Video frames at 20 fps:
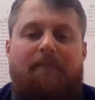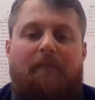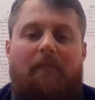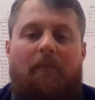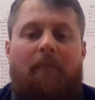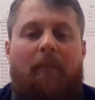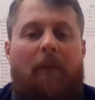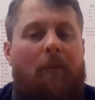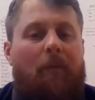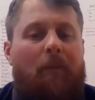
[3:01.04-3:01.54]

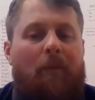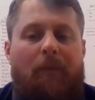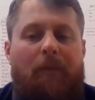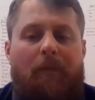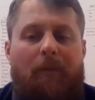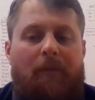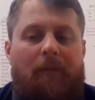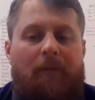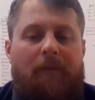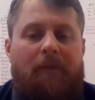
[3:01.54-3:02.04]
But
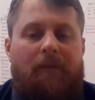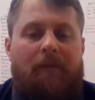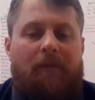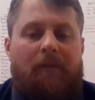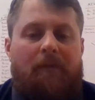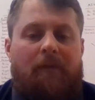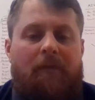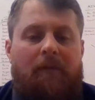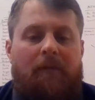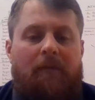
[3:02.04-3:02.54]
we'll
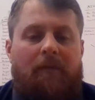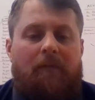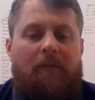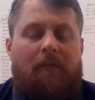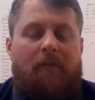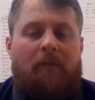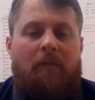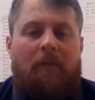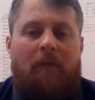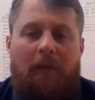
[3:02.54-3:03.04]

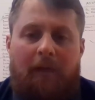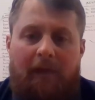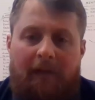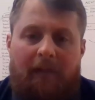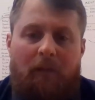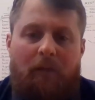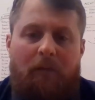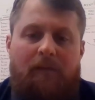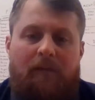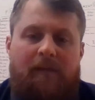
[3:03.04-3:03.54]
look at
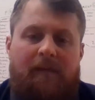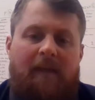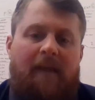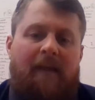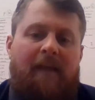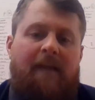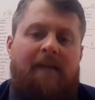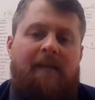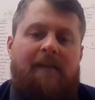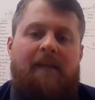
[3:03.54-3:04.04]
those
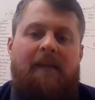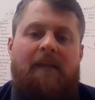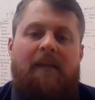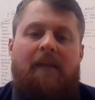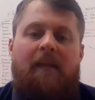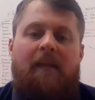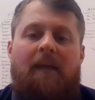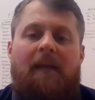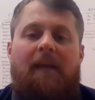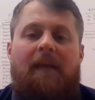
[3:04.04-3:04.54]
things, and
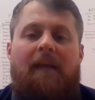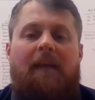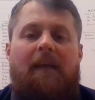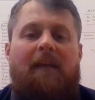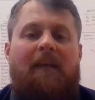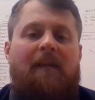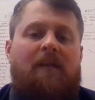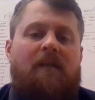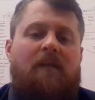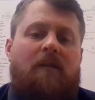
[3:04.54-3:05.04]
in
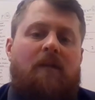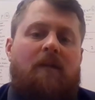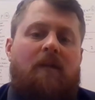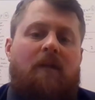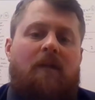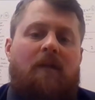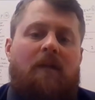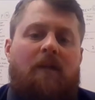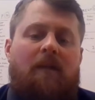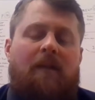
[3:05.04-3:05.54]

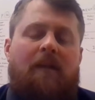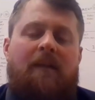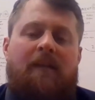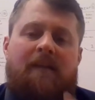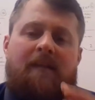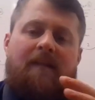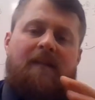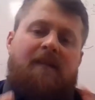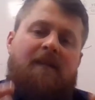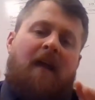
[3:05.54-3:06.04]

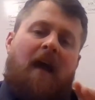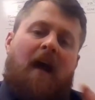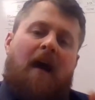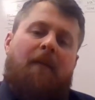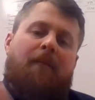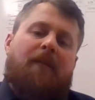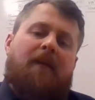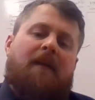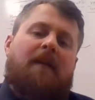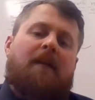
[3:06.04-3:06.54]
this
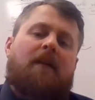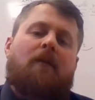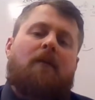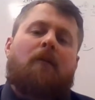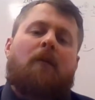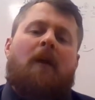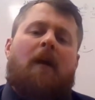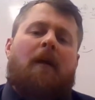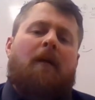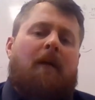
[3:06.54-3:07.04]
topic here,
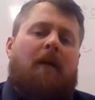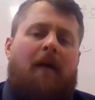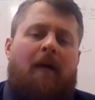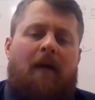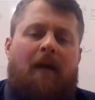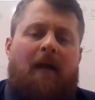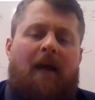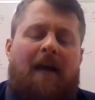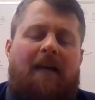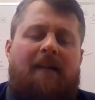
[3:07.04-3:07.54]
what
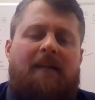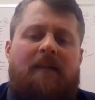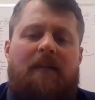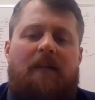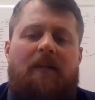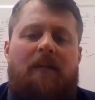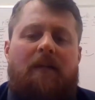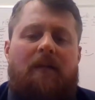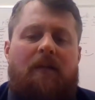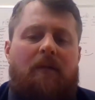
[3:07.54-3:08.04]
I'll ask you
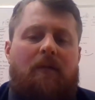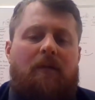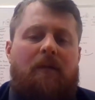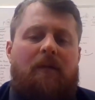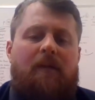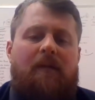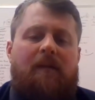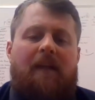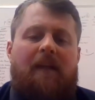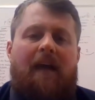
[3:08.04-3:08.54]
to do
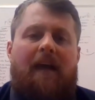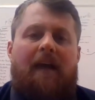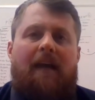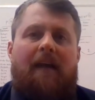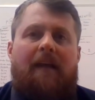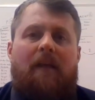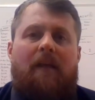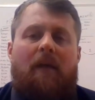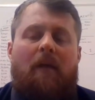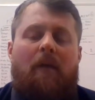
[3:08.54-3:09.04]
is not,
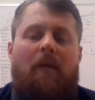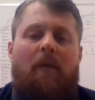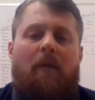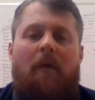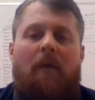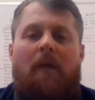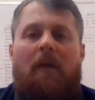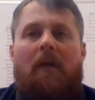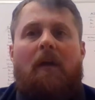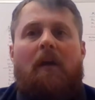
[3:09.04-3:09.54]

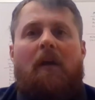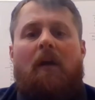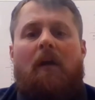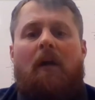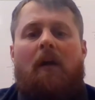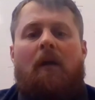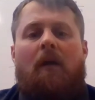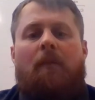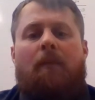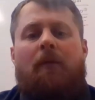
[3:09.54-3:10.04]

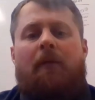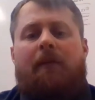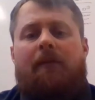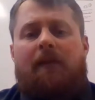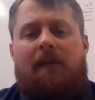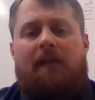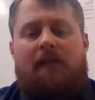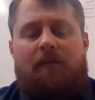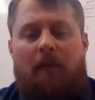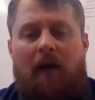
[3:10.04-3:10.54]
our
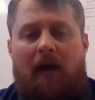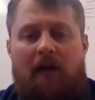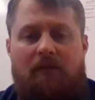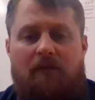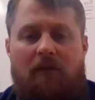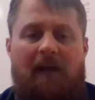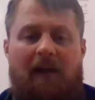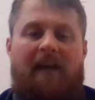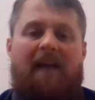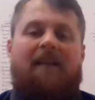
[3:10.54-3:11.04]
previous
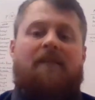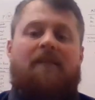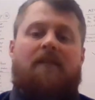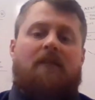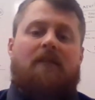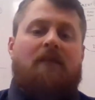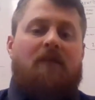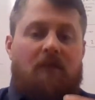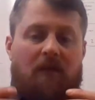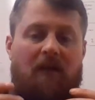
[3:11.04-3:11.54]
module, I asked
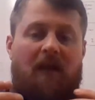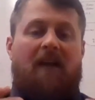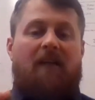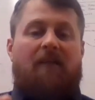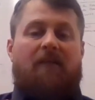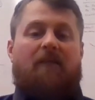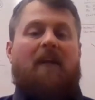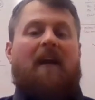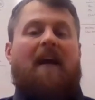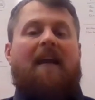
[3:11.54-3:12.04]
you to do a lot
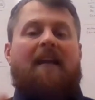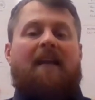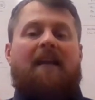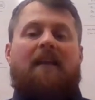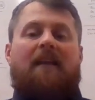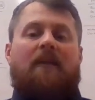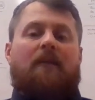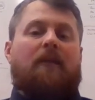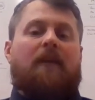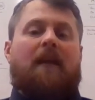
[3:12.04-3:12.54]
of writing
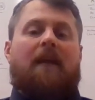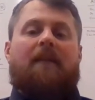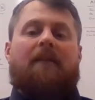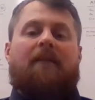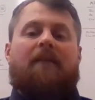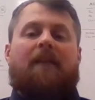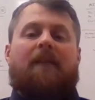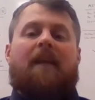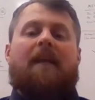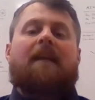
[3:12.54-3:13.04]
and creative
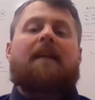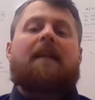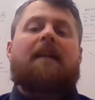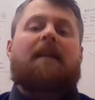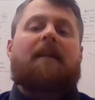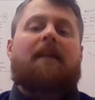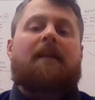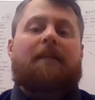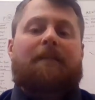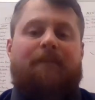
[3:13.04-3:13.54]

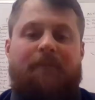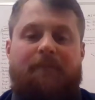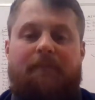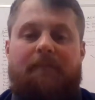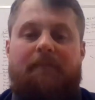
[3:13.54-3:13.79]
thinking